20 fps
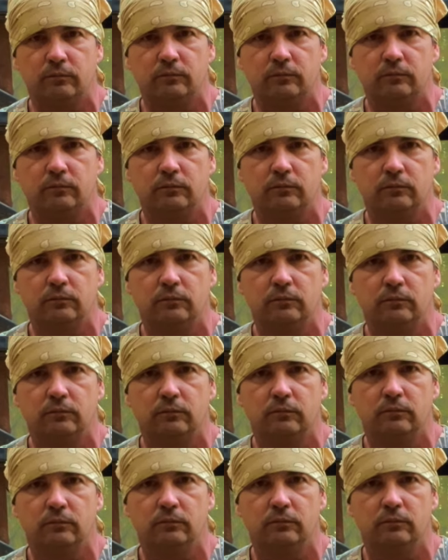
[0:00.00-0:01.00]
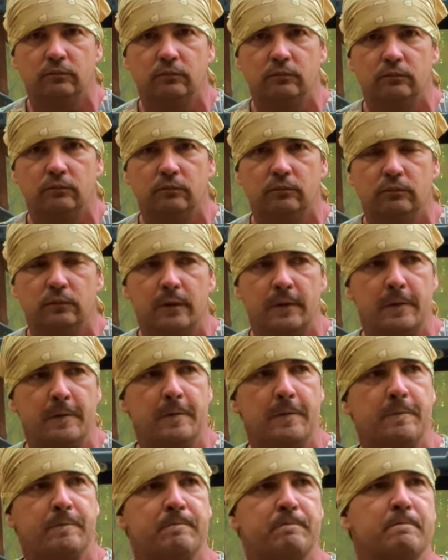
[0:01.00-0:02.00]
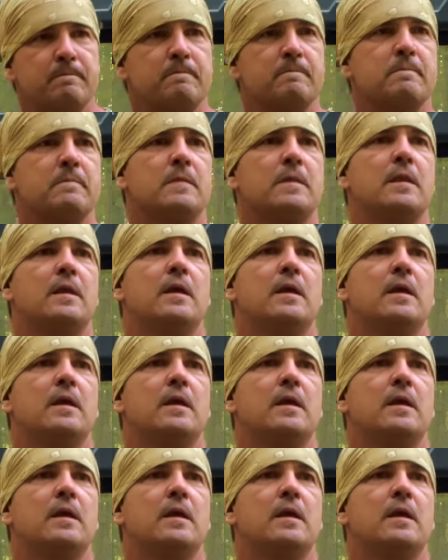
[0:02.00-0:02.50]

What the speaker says: (silence)